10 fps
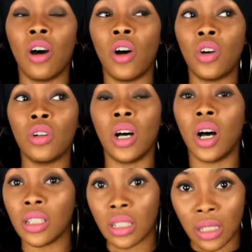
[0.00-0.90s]
all
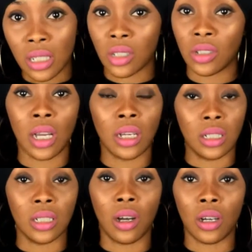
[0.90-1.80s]
audiences are not
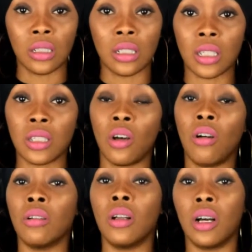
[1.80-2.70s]
good audiences.
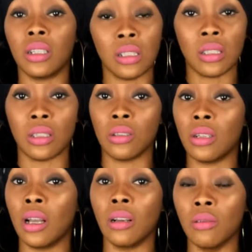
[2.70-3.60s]
All audiences are
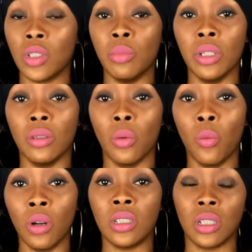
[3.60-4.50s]
not going to be the
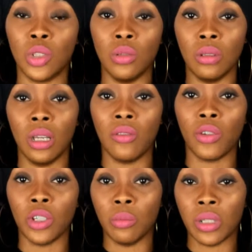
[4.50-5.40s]
ones that you need
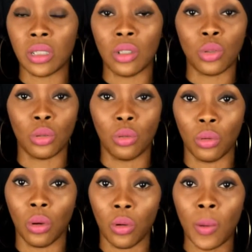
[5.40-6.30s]
for your business to
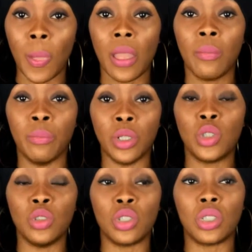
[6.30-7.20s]
grow,
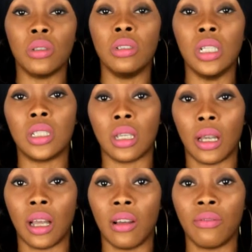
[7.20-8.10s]
but you still need to
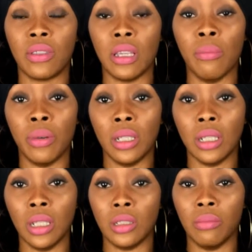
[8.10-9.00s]
have the
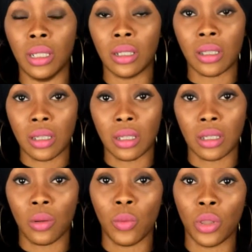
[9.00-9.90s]
ability to be
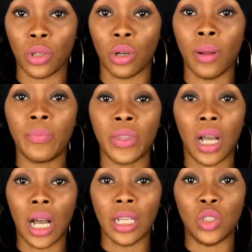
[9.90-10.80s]
consistent with your
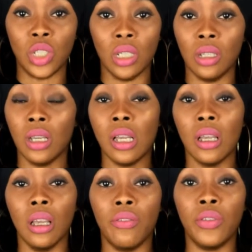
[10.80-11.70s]
IG.
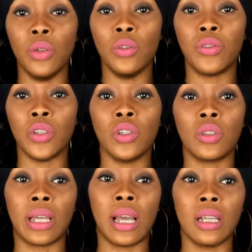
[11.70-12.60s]
If you
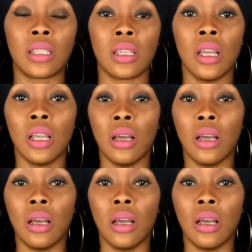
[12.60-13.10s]
feel that